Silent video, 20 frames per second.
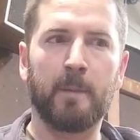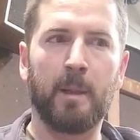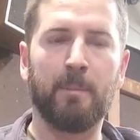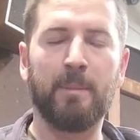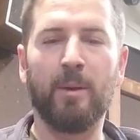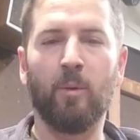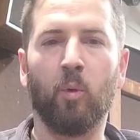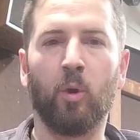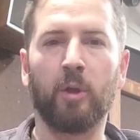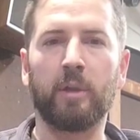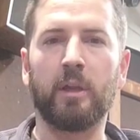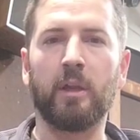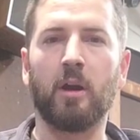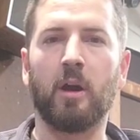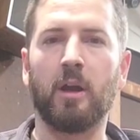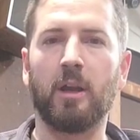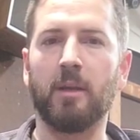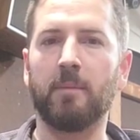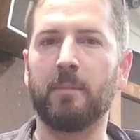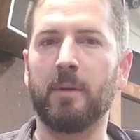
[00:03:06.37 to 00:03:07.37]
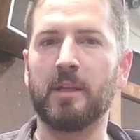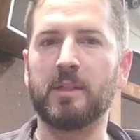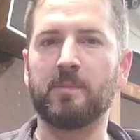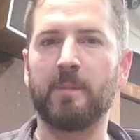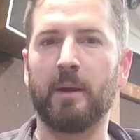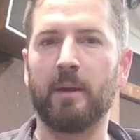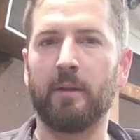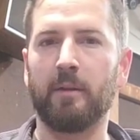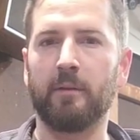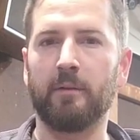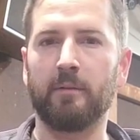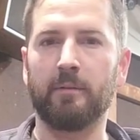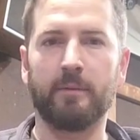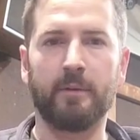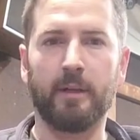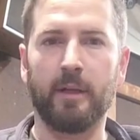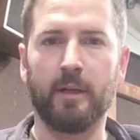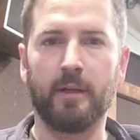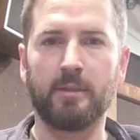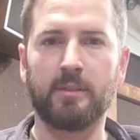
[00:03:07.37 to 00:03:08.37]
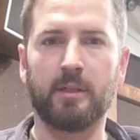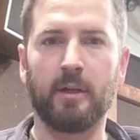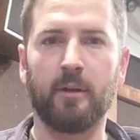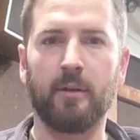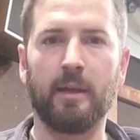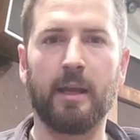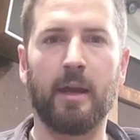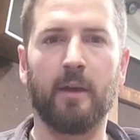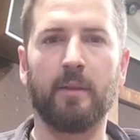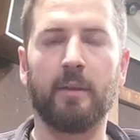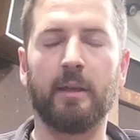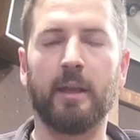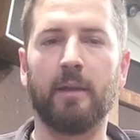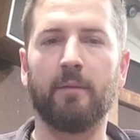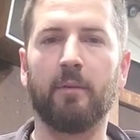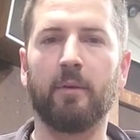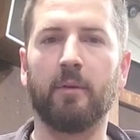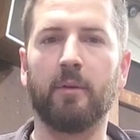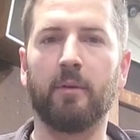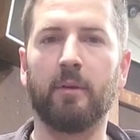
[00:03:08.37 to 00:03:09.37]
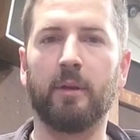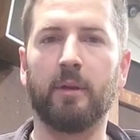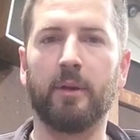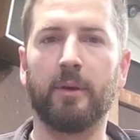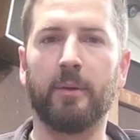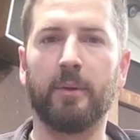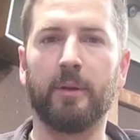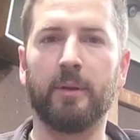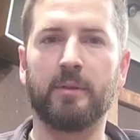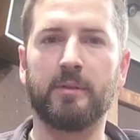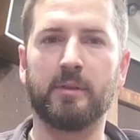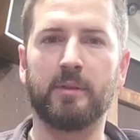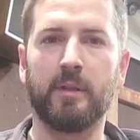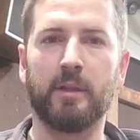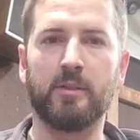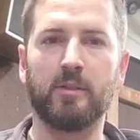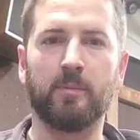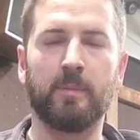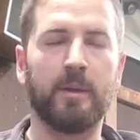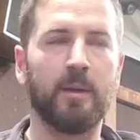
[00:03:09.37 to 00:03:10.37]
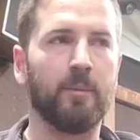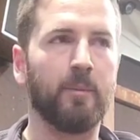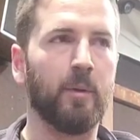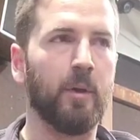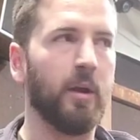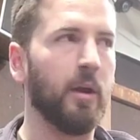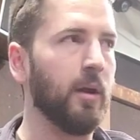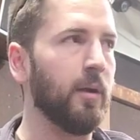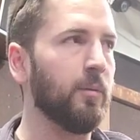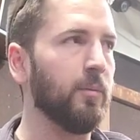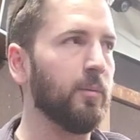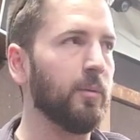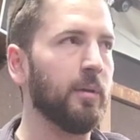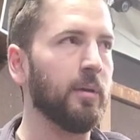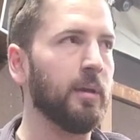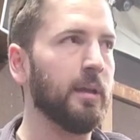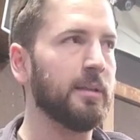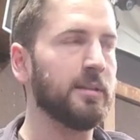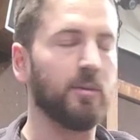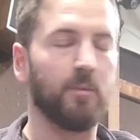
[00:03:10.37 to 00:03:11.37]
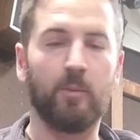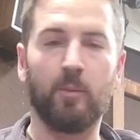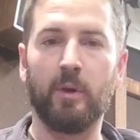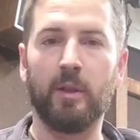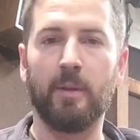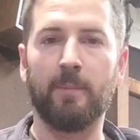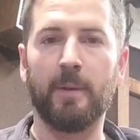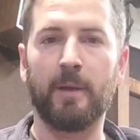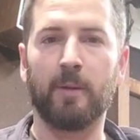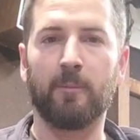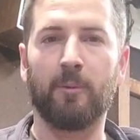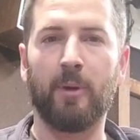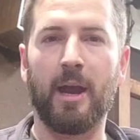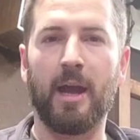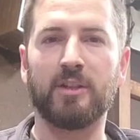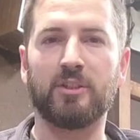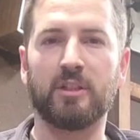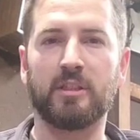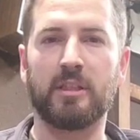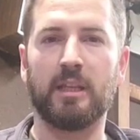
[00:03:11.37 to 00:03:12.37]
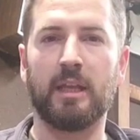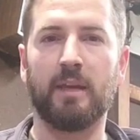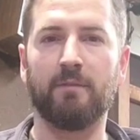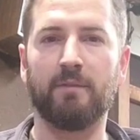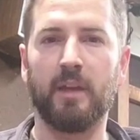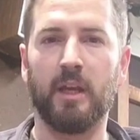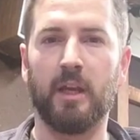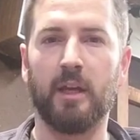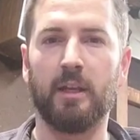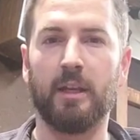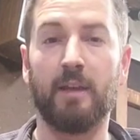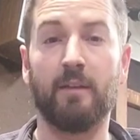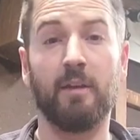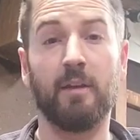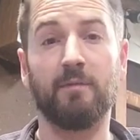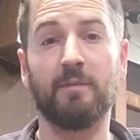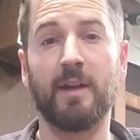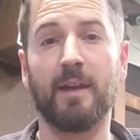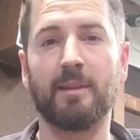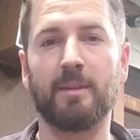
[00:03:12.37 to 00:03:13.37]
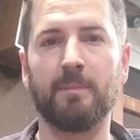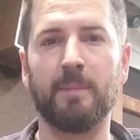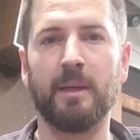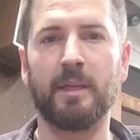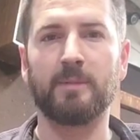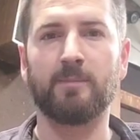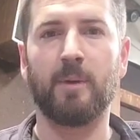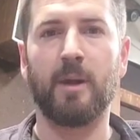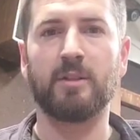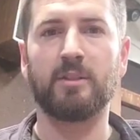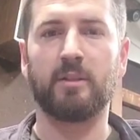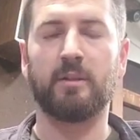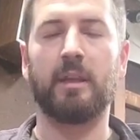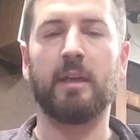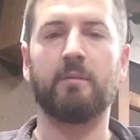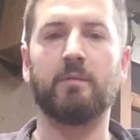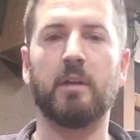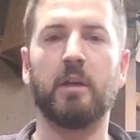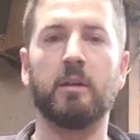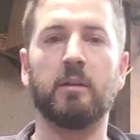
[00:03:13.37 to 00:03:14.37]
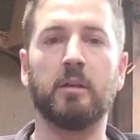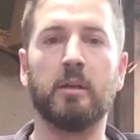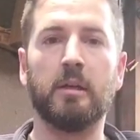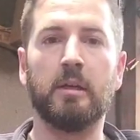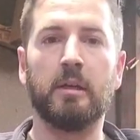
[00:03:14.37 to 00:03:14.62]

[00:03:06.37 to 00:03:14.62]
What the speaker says: me working on it, but it's better to start now than never. And this will be it's one of the bigger projects that I've done, if not the biggest project that I've done.